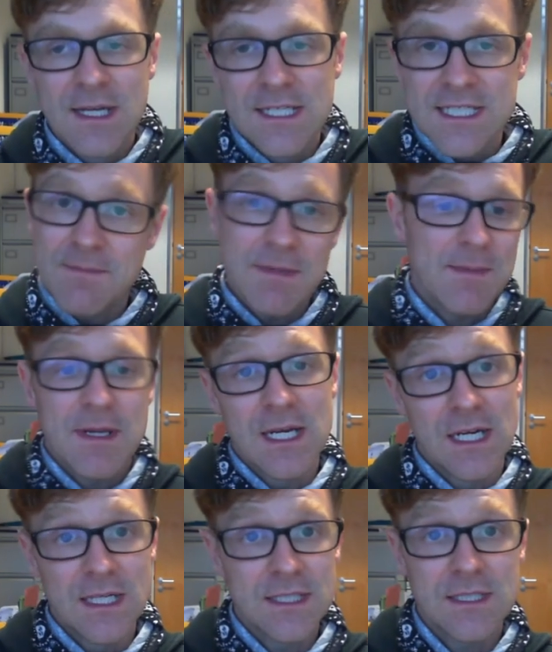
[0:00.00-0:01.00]
Simply
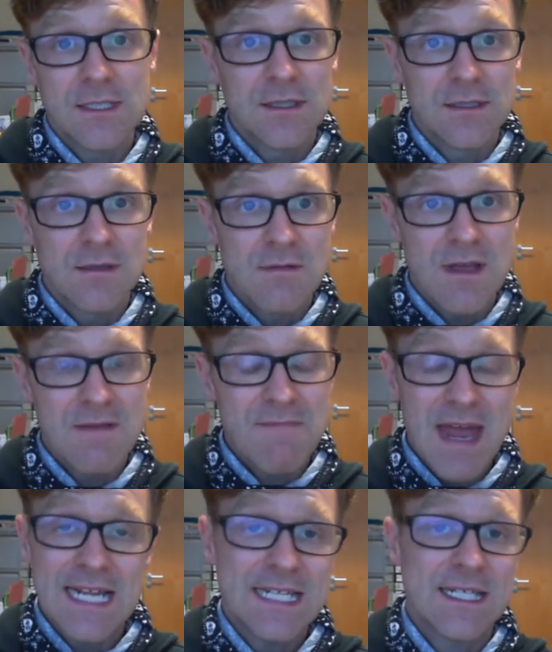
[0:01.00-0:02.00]
because in
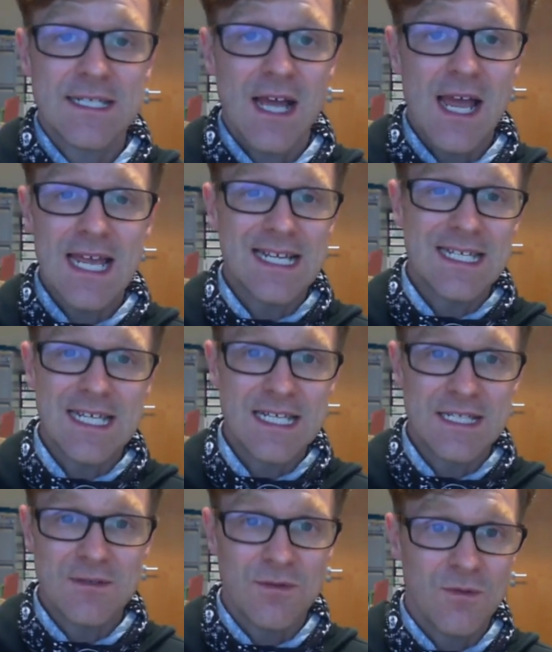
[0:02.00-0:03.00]
many
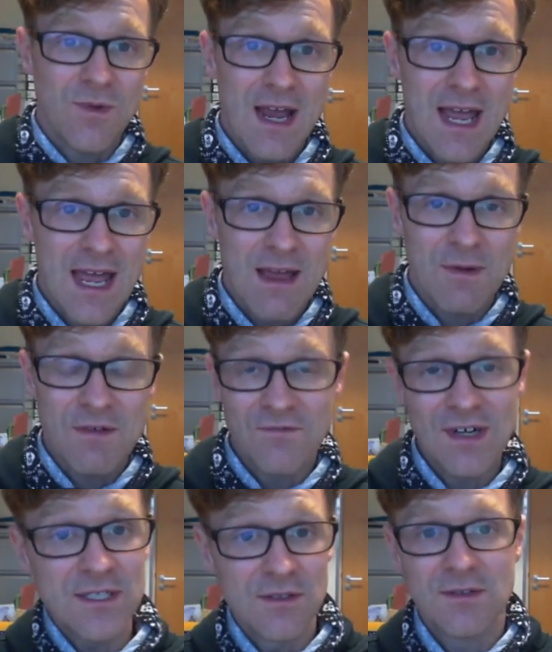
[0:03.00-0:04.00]
societies where we've
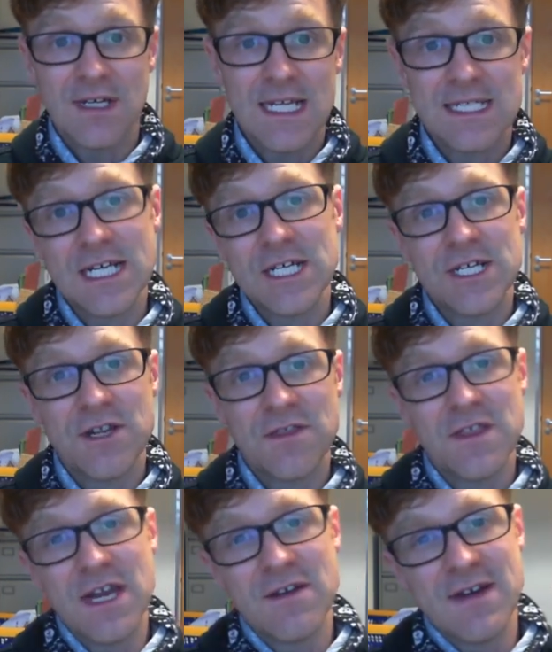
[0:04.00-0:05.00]
written organisation
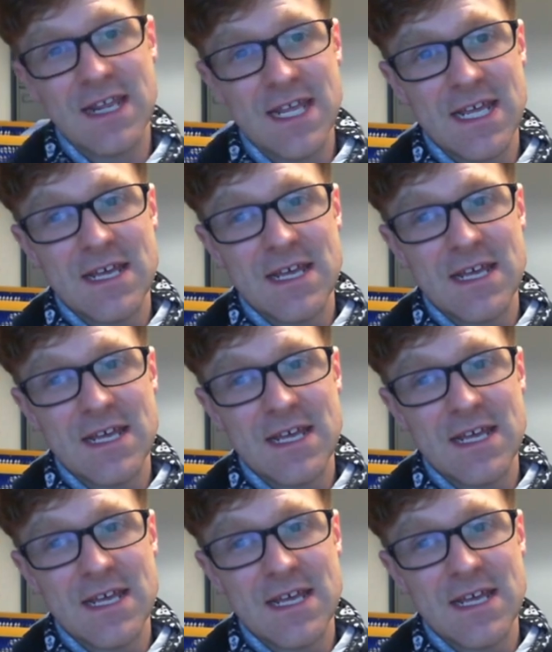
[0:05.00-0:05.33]
theory,